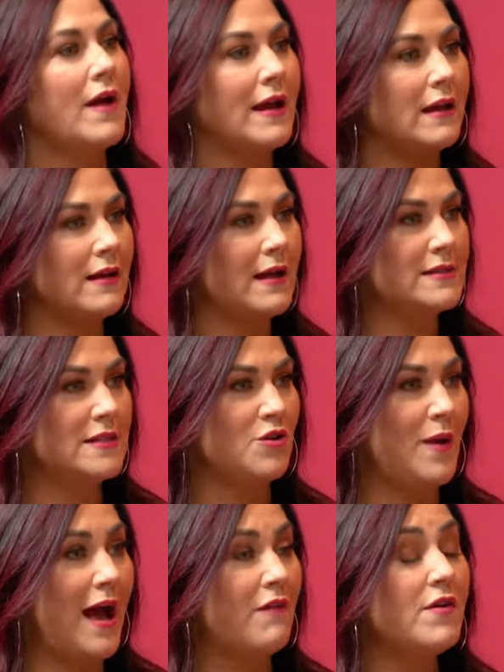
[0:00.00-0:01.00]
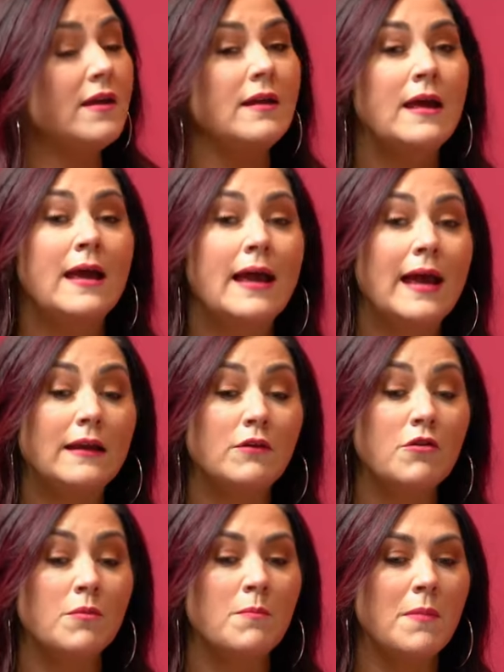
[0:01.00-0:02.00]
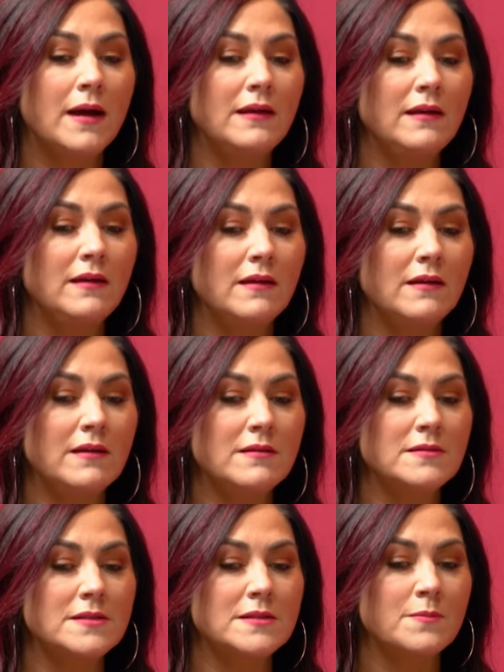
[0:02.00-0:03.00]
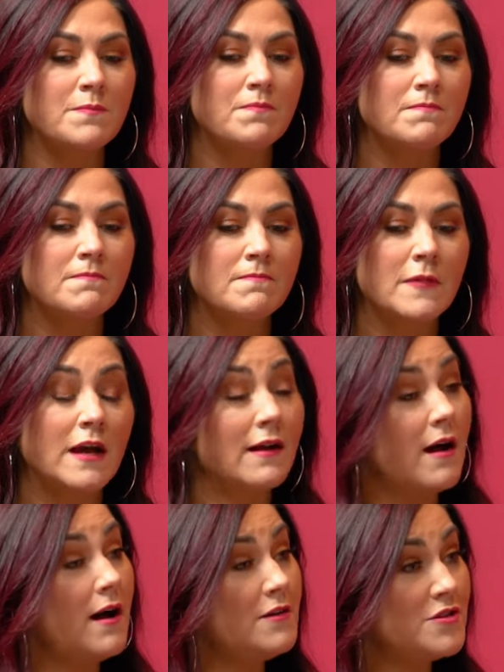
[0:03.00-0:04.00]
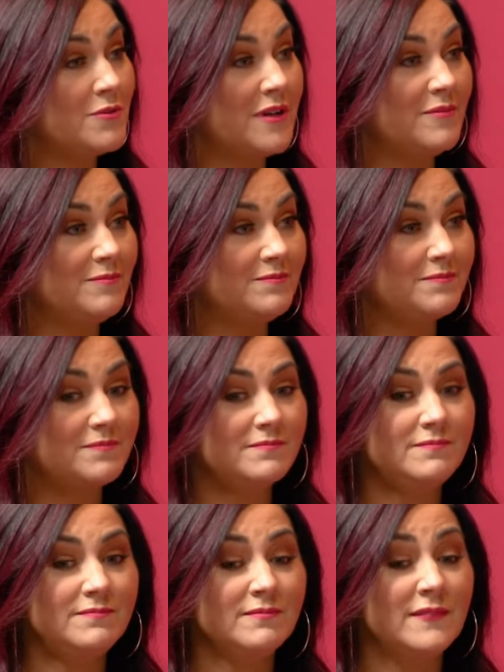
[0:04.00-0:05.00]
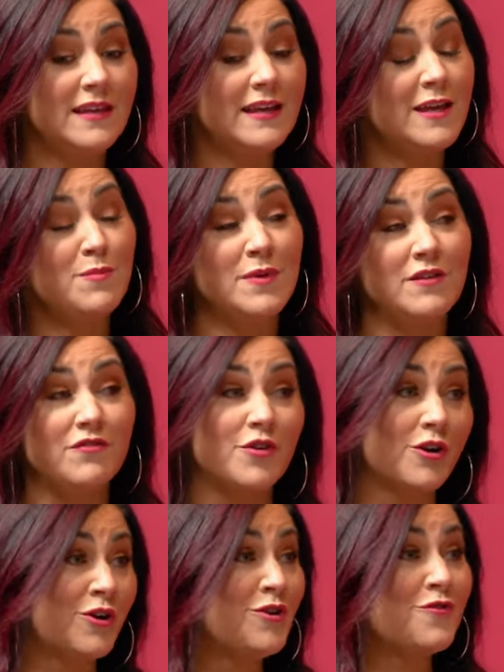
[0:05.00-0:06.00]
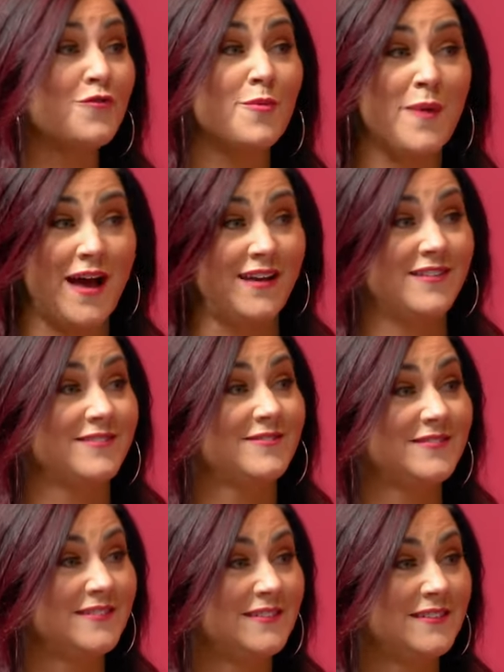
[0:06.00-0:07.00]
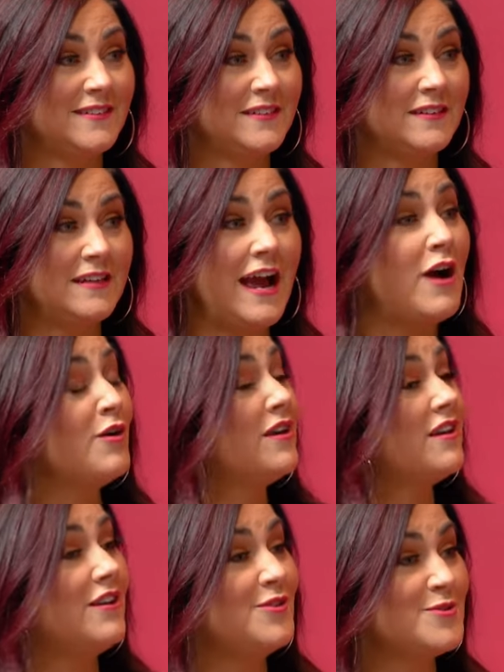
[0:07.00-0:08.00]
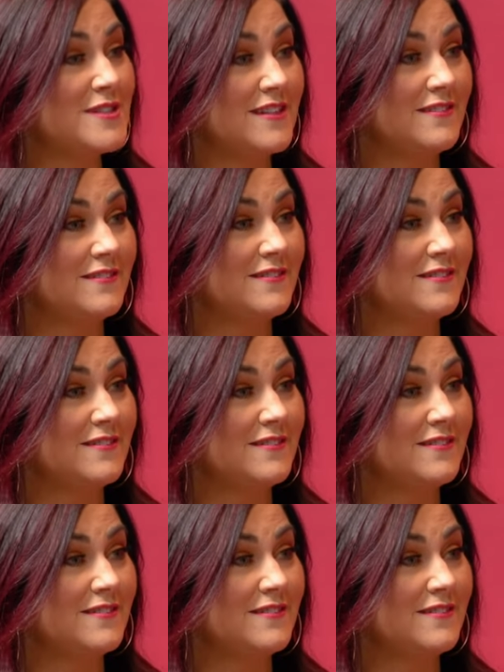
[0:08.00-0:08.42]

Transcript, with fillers: recognizing you have it. And look, money is a conduit. It can be for good or for bad. Mm -hmm. How are you going to use it?